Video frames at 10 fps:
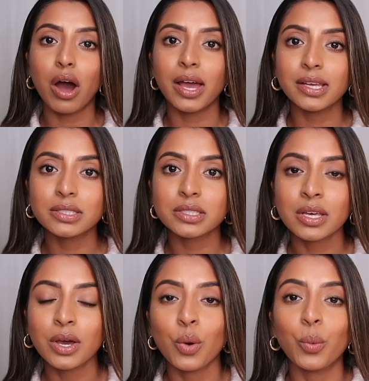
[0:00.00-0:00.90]
Guys,
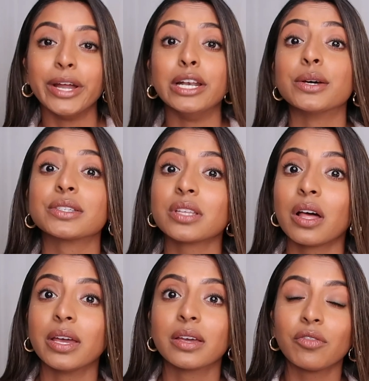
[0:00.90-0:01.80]
what it looks
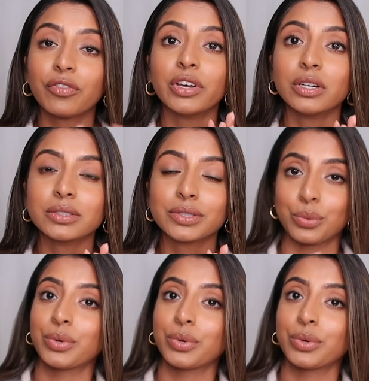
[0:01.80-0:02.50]
like filled